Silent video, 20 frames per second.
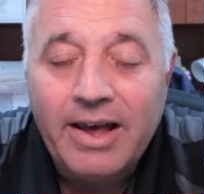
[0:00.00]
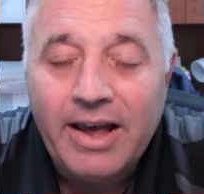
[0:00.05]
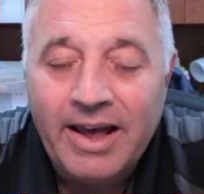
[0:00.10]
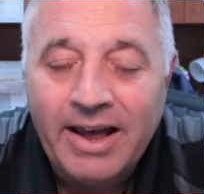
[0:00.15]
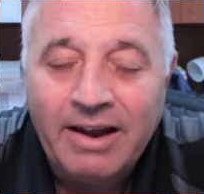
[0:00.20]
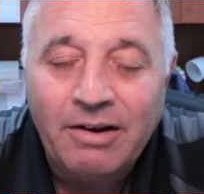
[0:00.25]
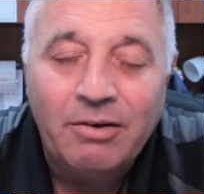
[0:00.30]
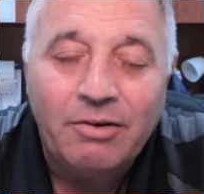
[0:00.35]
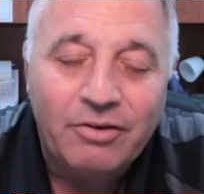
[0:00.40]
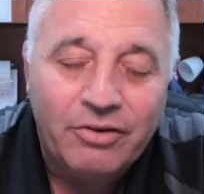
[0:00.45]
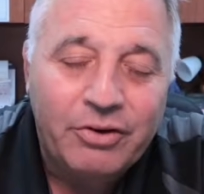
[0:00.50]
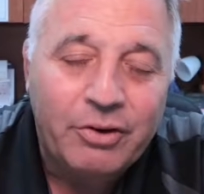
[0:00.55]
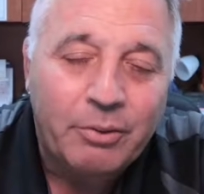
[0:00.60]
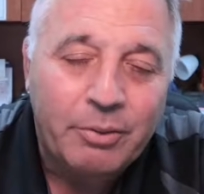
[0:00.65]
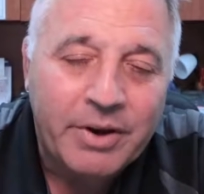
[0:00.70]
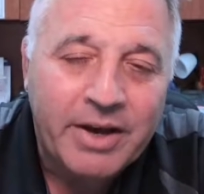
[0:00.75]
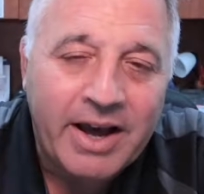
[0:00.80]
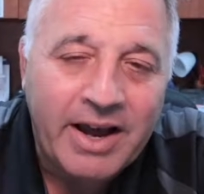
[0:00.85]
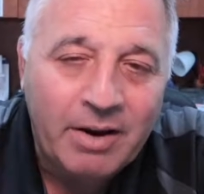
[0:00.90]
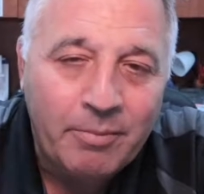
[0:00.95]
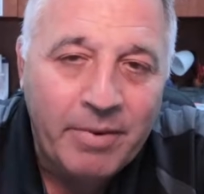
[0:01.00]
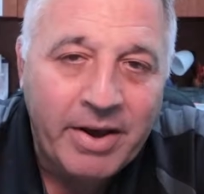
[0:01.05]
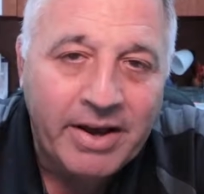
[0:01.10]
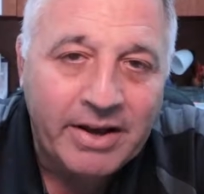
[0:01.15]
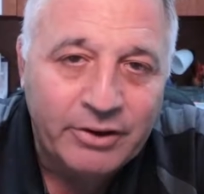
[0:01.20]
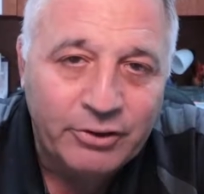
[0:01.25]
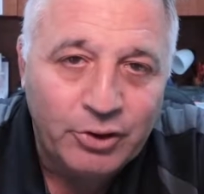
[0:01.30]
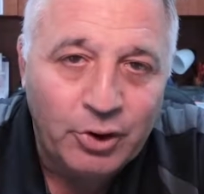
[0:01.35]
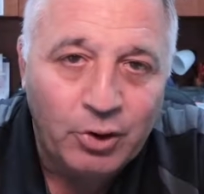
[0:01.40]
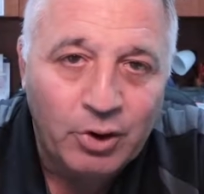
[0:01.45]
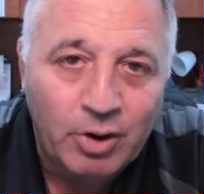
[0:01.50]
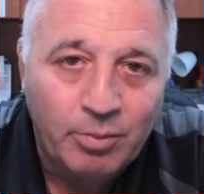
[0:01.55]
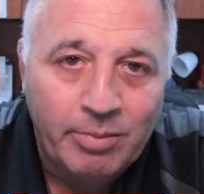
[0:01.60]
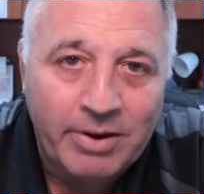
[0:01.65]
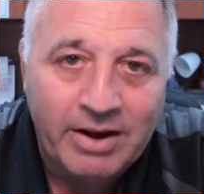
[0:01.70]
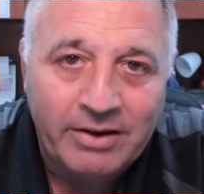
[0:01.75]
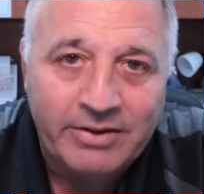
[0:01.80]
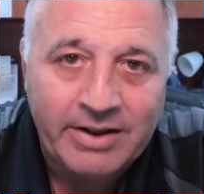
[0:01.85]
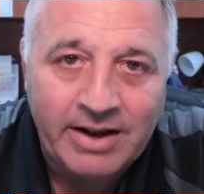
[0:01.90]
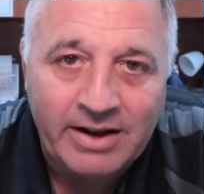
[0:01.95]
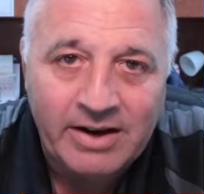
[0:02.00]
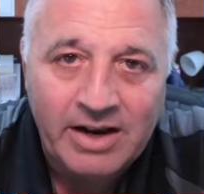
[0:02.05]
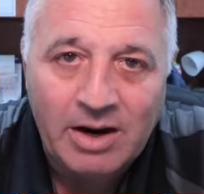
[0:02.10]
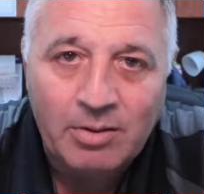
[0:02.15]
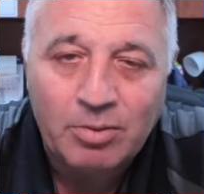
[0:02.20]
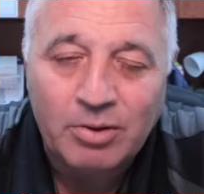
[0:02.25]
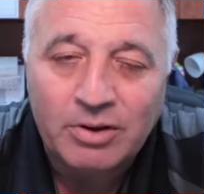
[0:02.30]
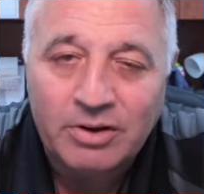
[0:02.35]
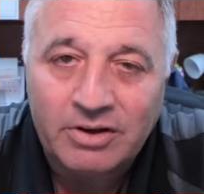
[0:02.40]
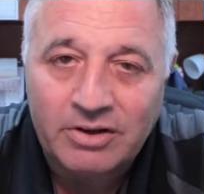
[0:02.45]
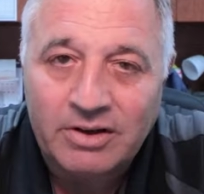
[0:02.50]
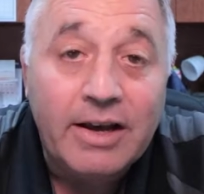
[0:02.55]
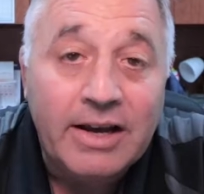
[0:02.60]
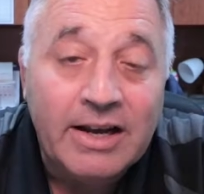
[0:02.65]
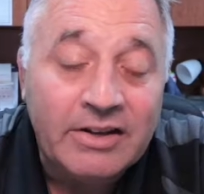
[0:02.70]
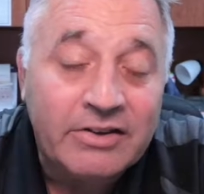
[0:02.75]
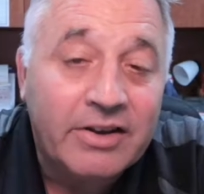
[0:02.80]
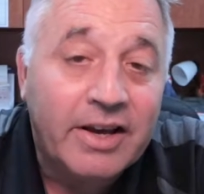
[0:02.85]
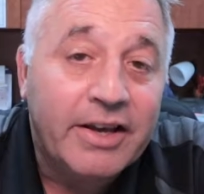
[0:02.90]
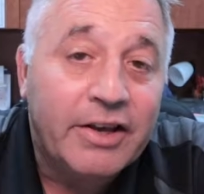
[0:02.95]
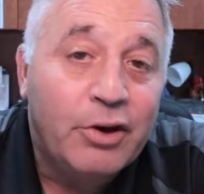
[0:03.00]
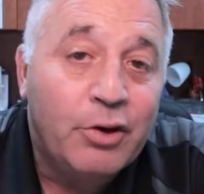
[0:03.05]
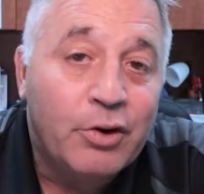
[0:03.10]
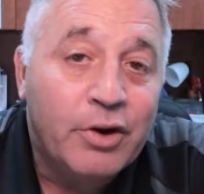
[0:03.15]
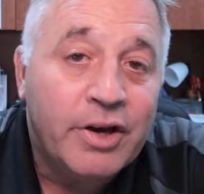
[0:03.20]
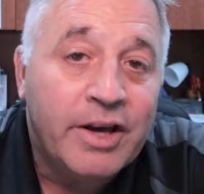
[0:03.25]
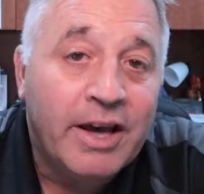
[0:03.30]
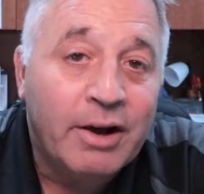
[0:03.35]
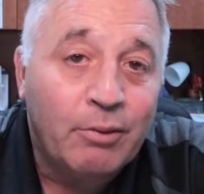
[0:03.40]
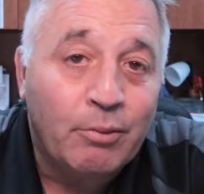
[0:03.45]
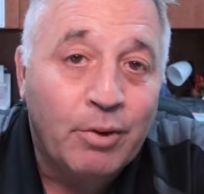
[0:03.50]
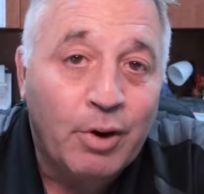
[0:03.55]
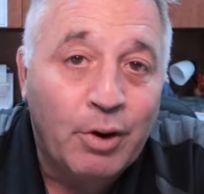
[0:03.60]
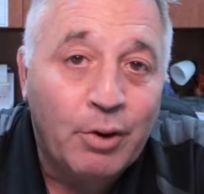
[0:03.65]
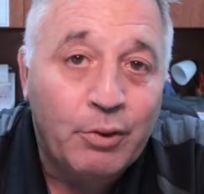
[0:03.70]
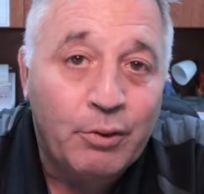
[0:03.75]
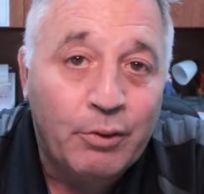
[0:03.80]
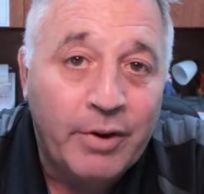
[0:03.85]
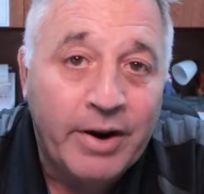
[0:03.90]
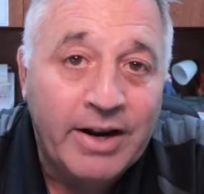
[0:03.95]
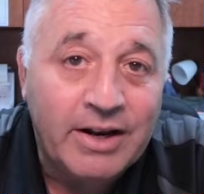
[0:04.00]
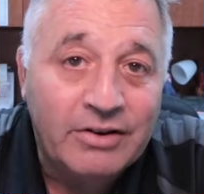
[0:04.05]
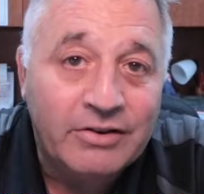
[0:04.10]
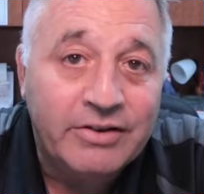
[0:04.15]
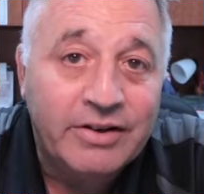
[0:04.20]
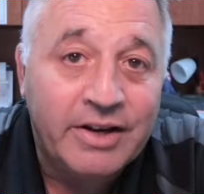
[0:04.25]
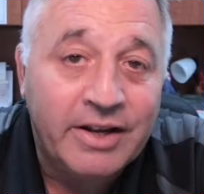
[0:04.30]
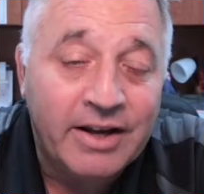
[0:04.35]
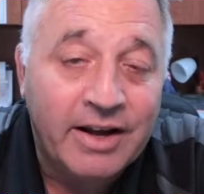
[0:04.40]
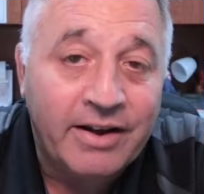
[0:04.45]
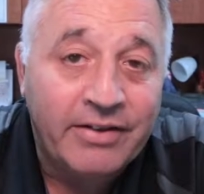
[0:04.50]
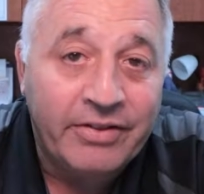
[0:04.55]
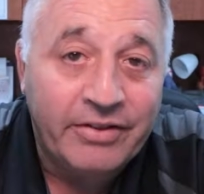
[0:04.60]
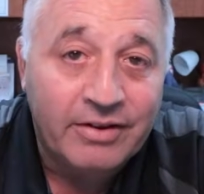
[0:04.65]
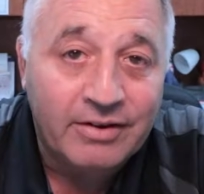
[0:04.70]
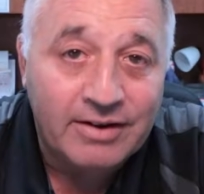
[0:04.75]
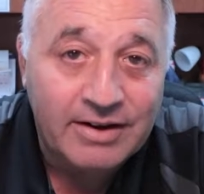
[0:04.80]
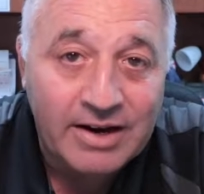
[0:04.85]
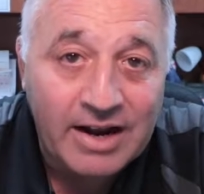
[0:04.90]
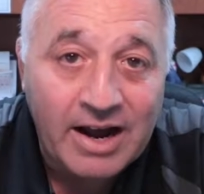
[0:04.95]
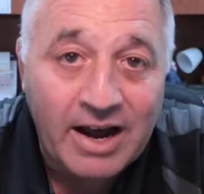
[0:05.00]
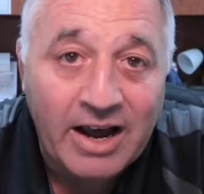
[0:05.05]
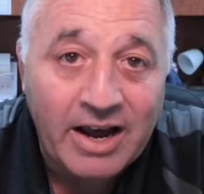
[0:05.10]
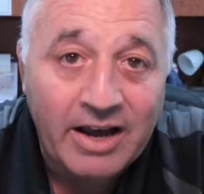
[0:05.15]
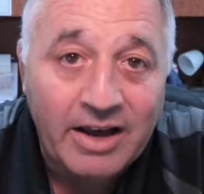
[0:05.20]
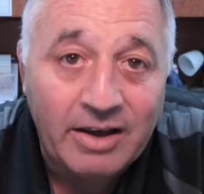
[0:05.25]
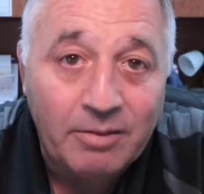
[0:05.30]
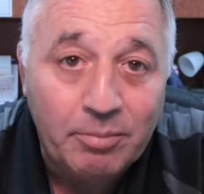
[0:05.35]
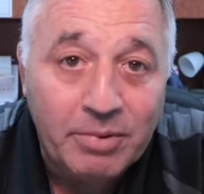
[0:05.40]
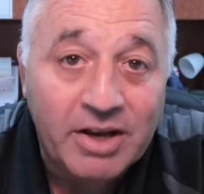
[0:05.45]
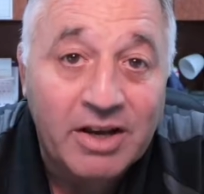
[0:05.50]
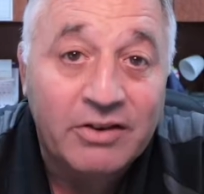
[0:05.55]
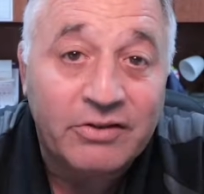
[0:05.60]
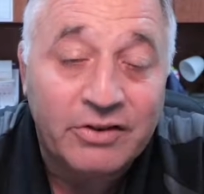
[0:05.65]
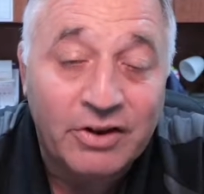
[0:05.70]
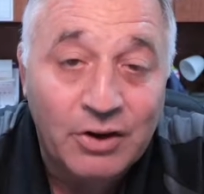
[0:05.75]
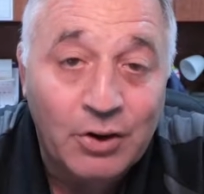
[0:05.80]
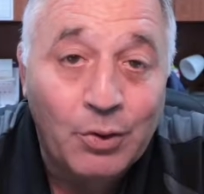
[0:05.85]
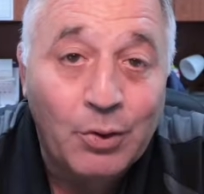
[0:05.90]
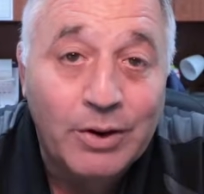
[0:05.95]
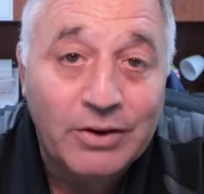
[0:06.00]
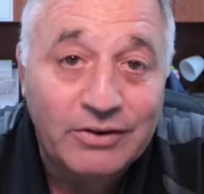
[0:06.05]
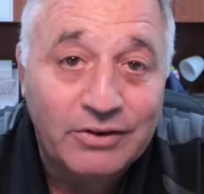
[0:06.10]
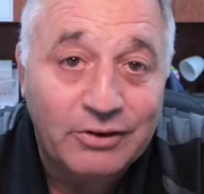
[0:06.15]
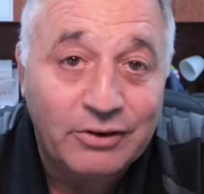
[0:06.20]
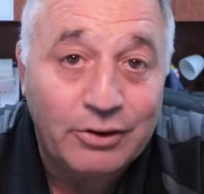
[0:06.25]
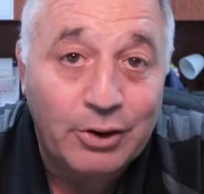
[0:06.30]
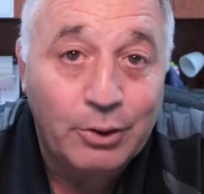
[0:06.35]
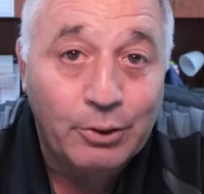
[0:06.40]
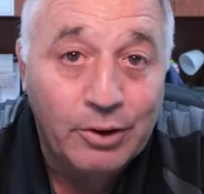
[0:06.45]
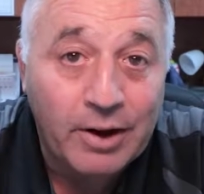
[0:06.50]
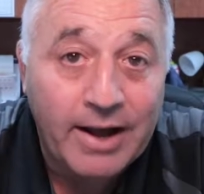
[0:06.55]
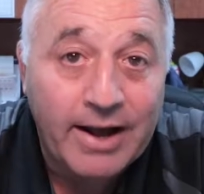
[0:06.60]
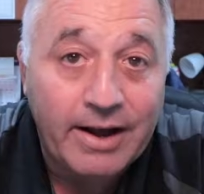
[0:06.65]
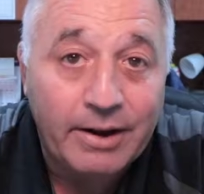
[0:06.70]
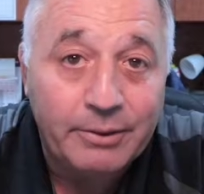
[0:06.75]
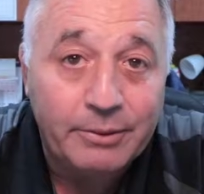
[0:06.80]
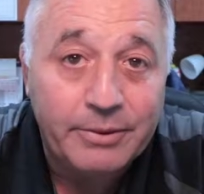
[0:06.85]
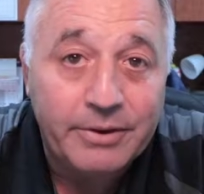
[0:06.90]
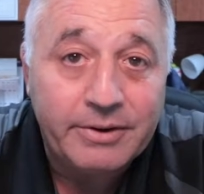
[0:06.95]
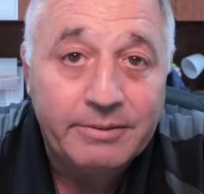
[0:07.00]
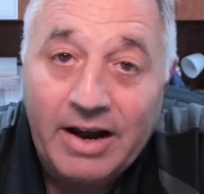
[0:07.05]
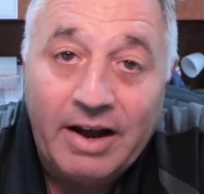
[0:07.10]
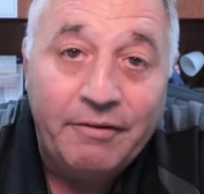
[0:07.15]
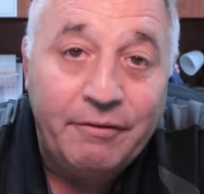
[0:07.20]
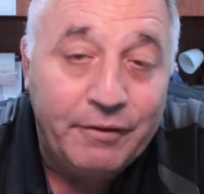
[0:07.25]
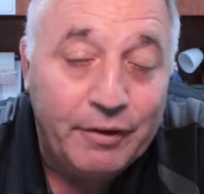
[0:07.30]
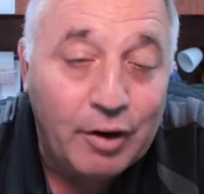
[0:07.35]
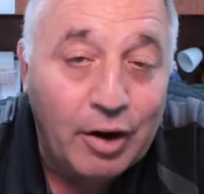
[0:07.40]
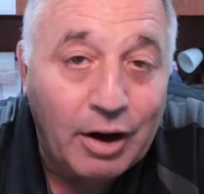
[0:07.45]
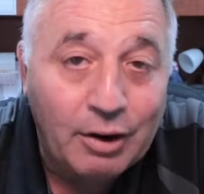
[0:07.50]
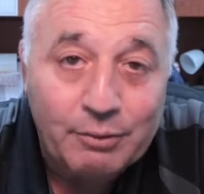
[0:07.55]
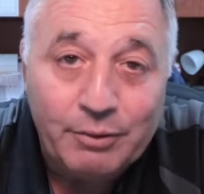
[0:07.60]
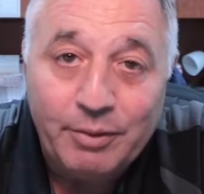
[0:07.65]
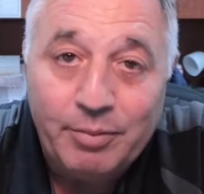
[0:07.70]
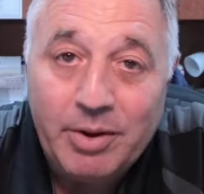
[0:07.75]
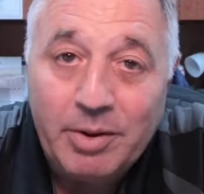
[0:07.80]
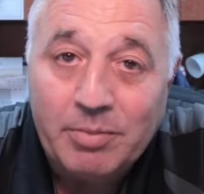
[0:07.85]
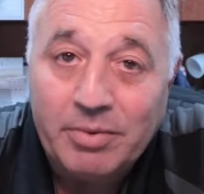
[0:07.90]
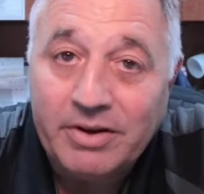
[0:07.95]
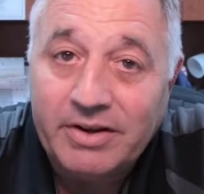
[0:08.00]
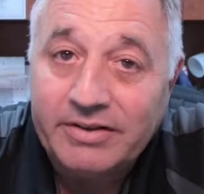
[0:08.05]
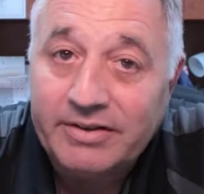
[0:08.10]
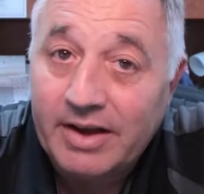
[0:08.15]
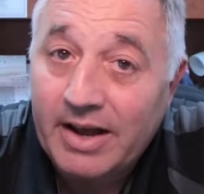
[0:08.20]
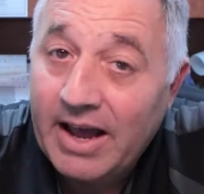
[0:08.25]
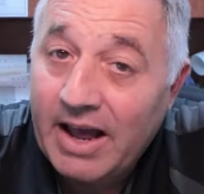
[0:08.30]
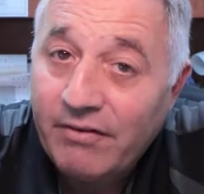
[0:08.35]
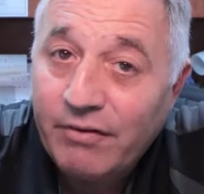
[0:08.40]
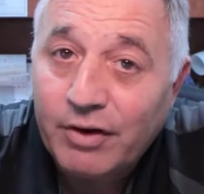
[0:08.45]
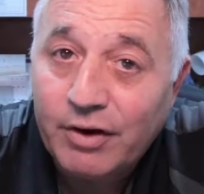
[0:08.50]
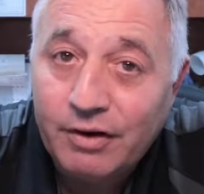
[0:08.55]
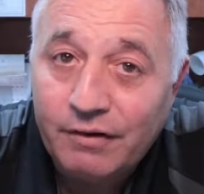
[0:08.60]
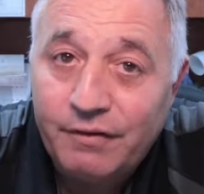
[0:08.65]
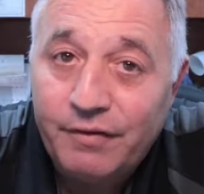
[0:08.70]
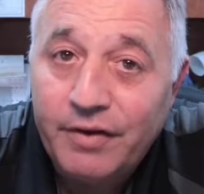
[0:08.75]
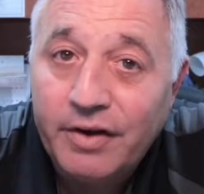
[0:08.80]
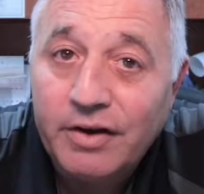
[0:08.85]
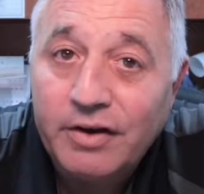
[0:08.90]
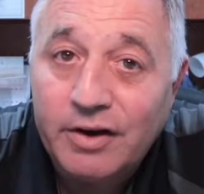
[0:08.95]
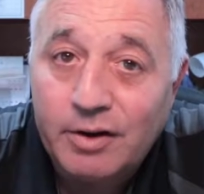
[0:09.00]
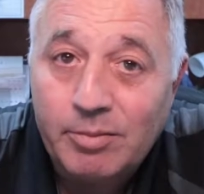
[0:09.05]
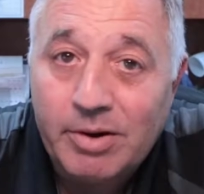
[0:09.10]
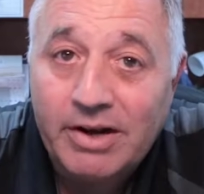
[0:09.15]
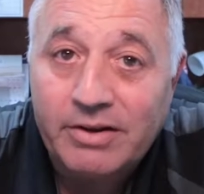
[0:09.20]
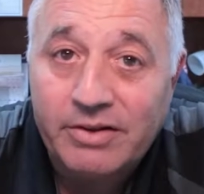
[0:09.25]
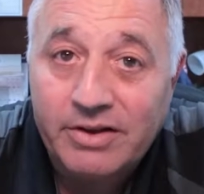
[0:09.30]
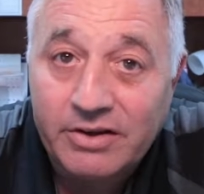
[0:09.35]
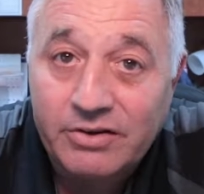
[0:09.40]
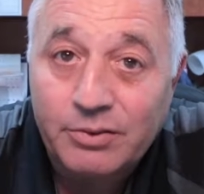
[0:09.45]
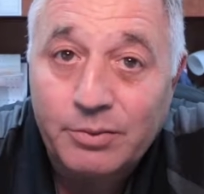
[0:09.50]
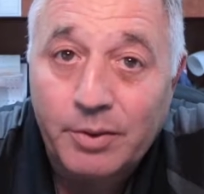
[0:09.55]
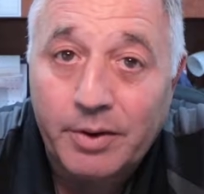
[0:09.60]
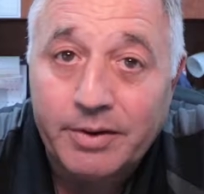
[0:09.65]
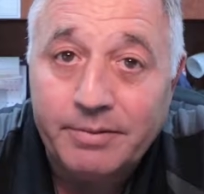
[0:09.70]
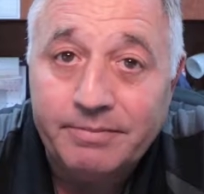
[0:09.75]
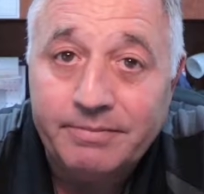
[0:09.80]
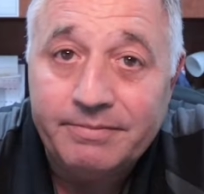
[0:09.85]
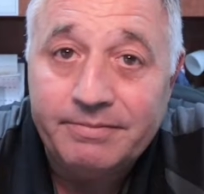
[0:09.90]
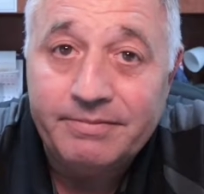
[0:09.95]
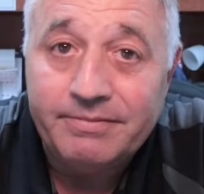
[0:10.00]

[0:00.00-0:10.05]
And so we kind of make a joke about that neighborhood. It's like you could get road rage sitting on the lanai because the noise is so loud. I've talked with people and said, I have a good feeling about this one.